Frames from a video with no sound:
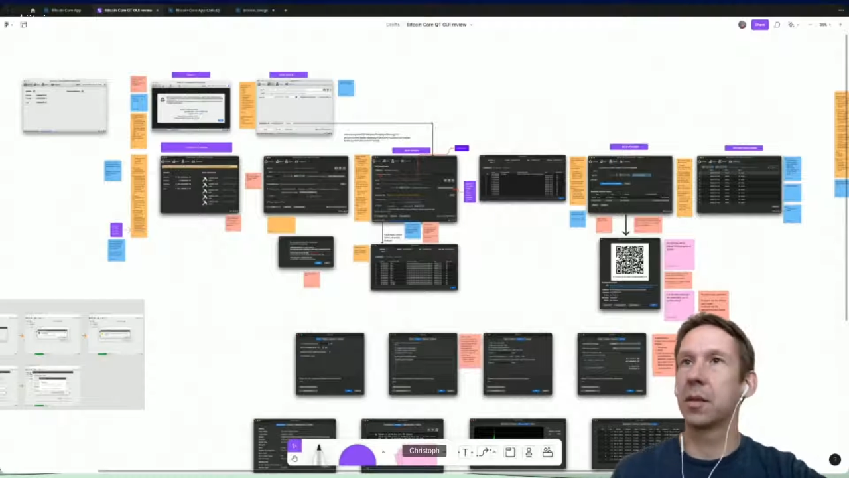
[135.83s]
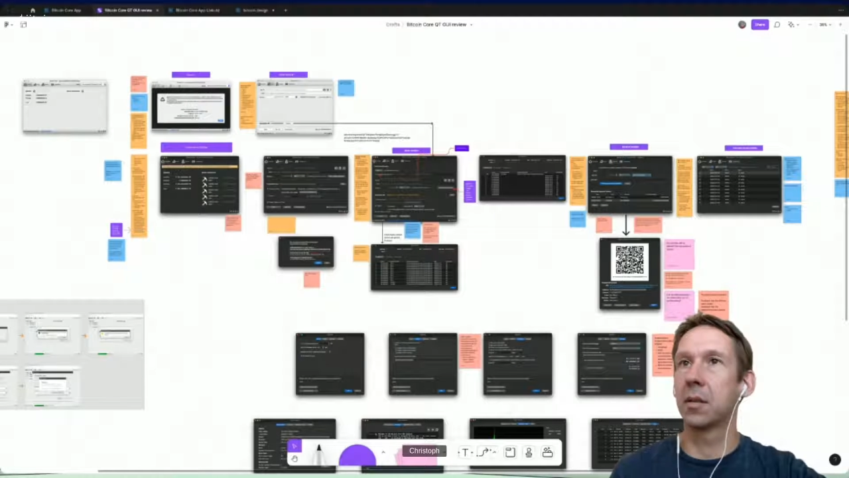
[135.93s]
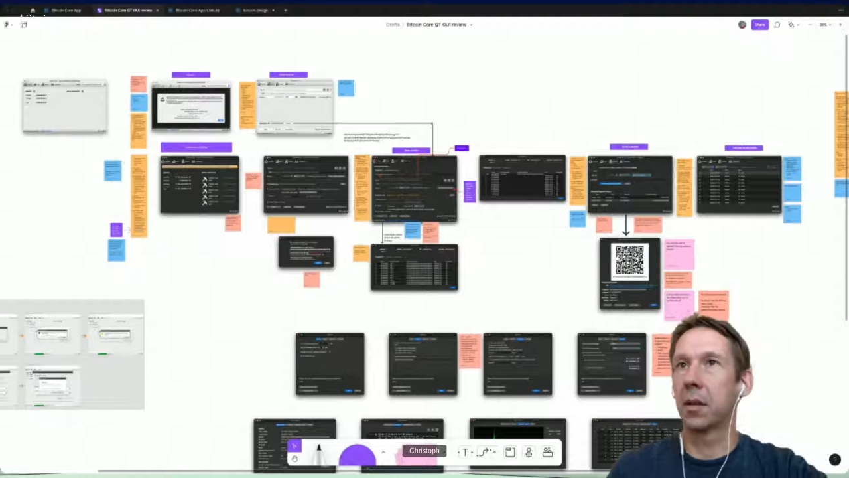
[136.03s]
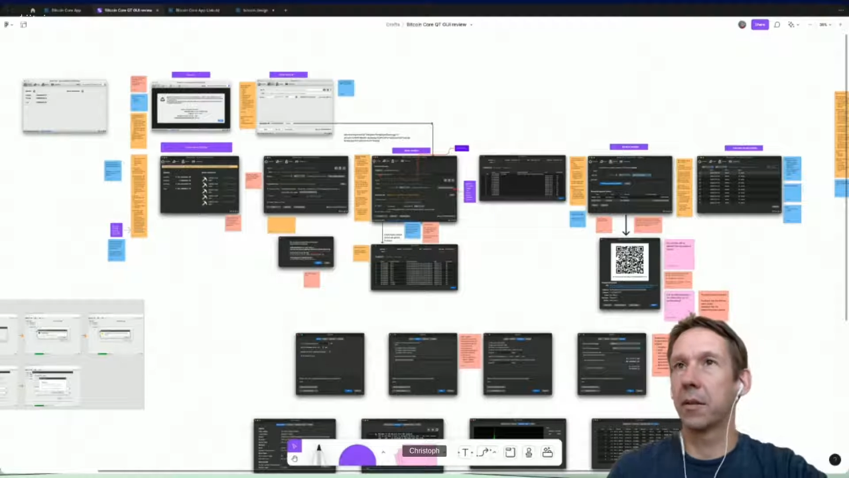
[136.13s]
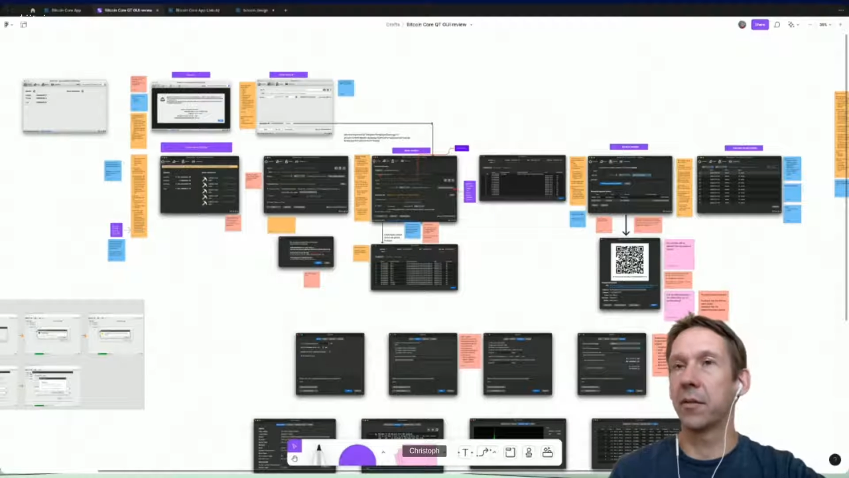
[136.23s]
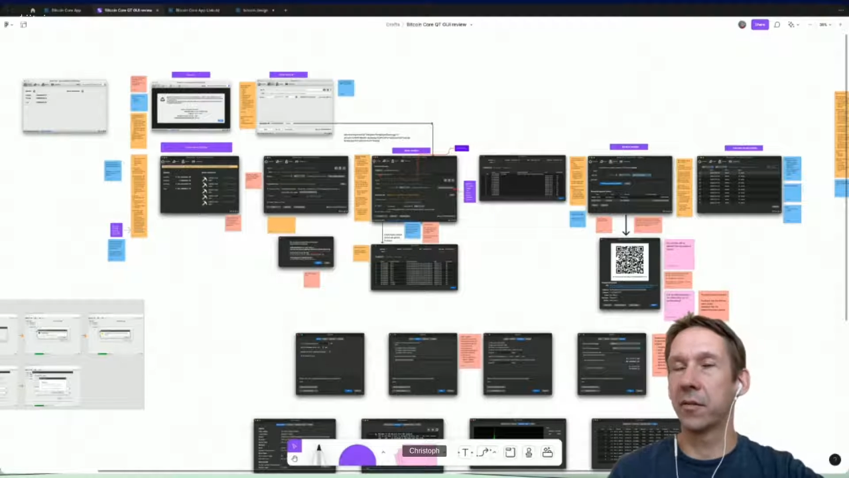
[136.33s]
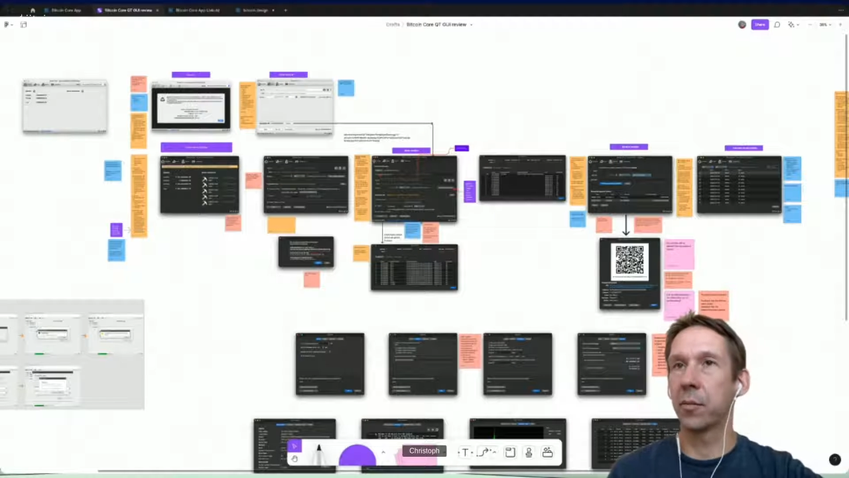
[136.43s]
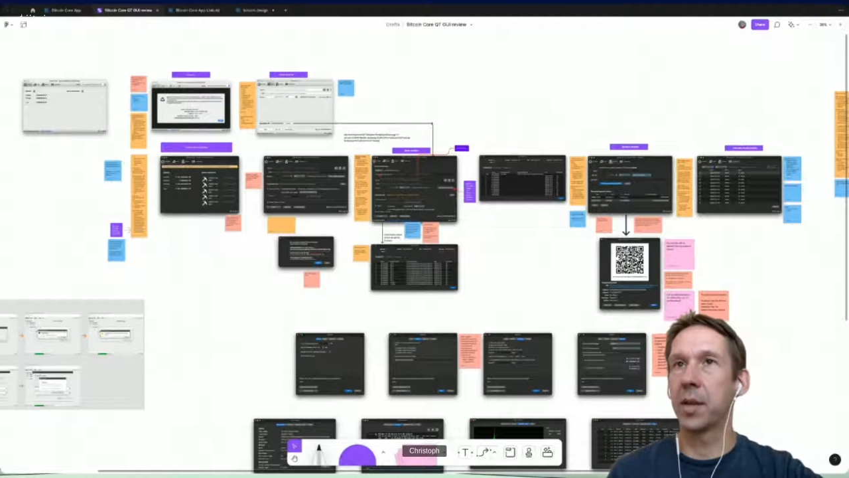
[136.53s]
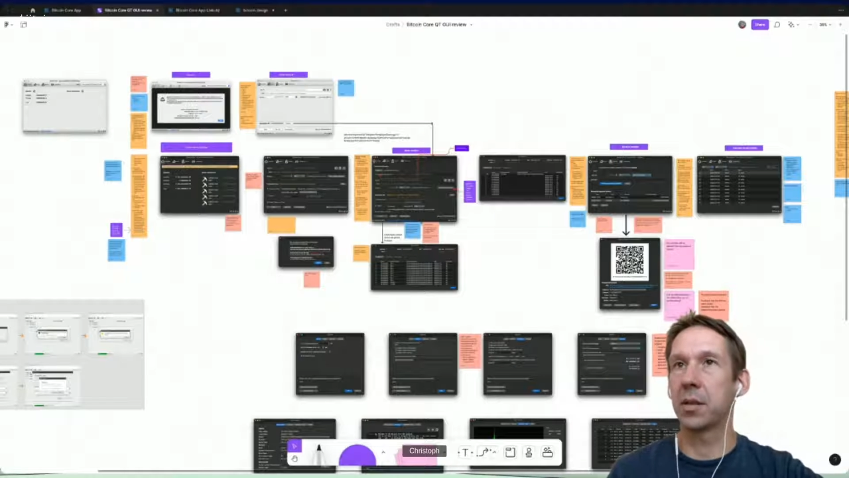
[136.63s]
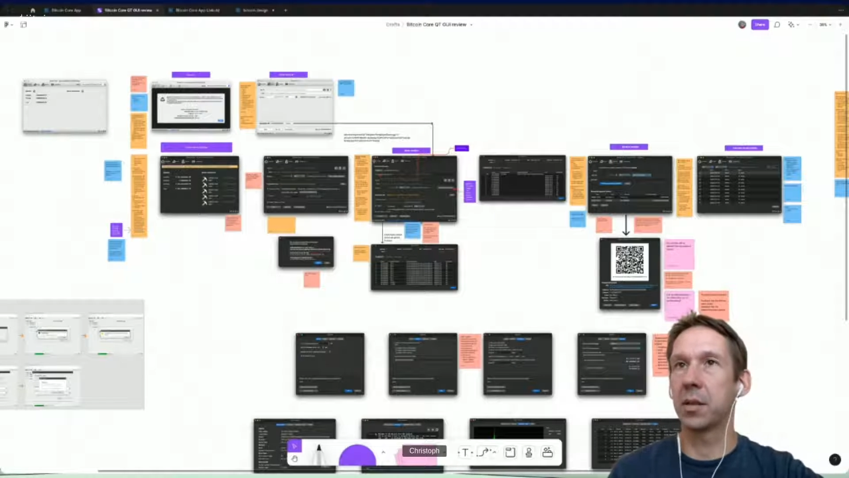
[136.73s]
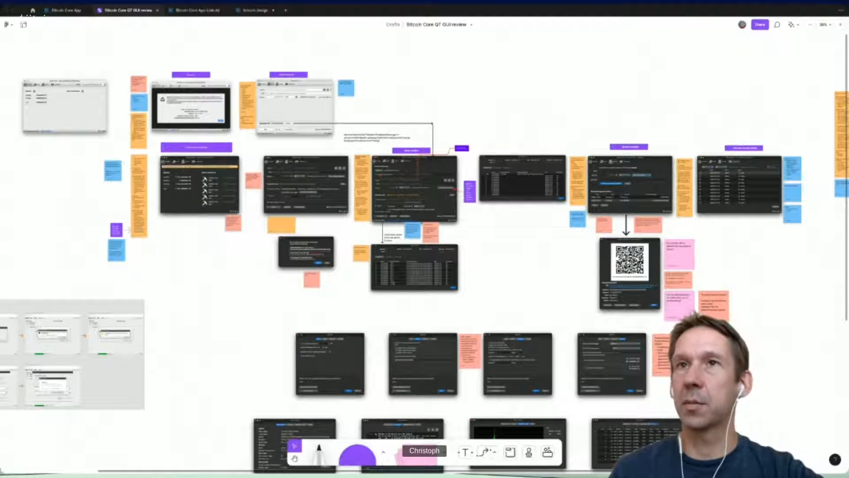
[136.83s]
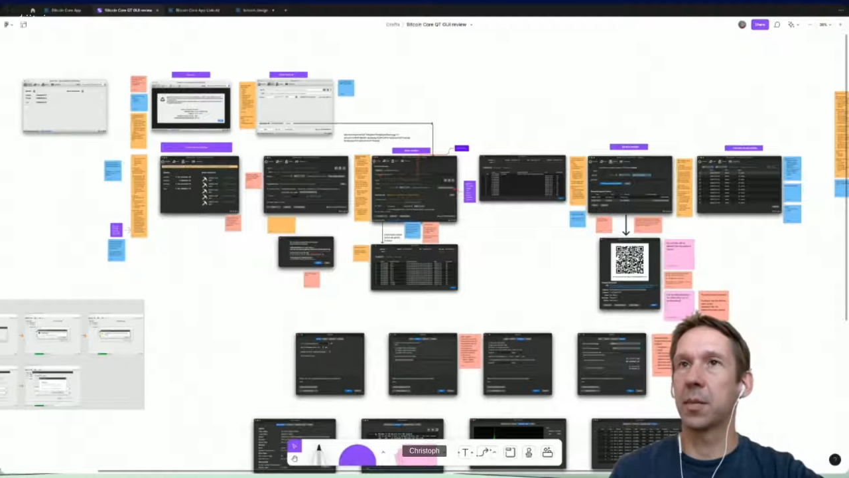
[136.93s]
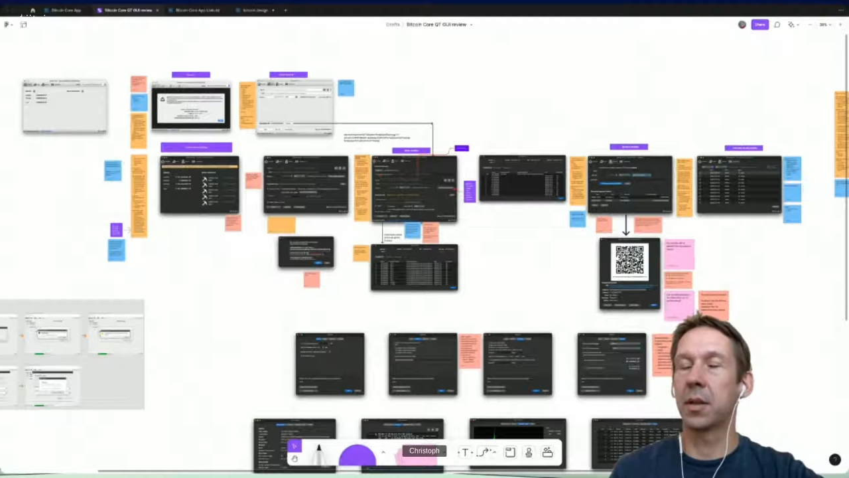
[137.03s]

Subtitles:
because a ton of information